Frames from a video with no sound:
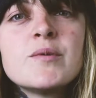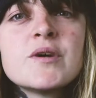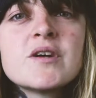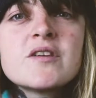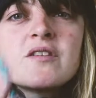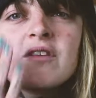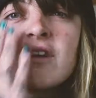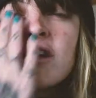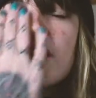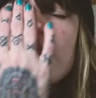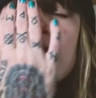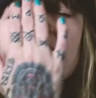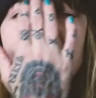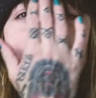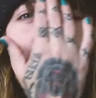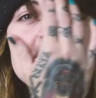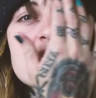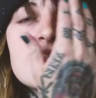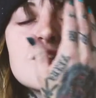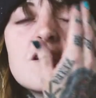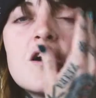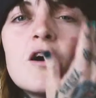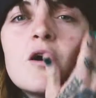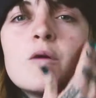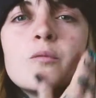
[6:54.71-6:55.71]
because I can
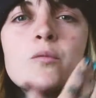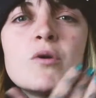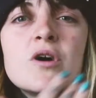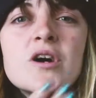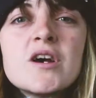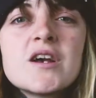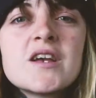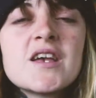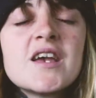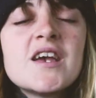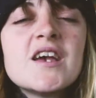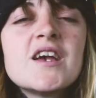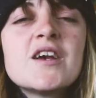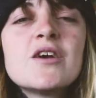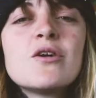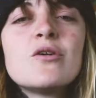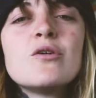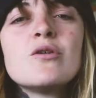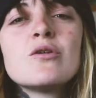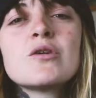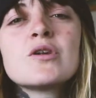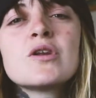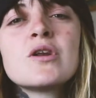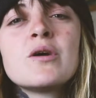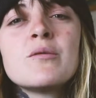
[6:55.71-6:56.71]
start working
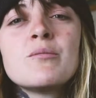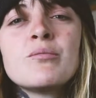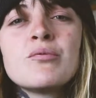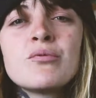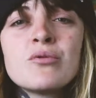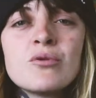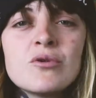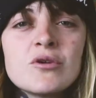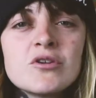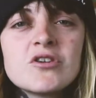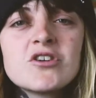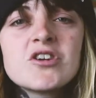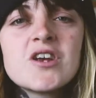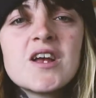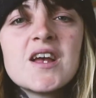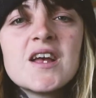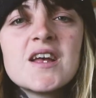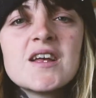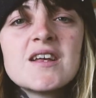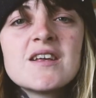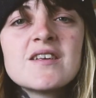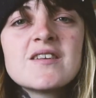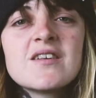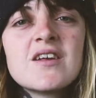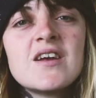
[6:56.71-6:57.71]
on
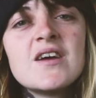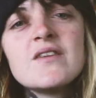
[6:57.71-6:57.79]
projects.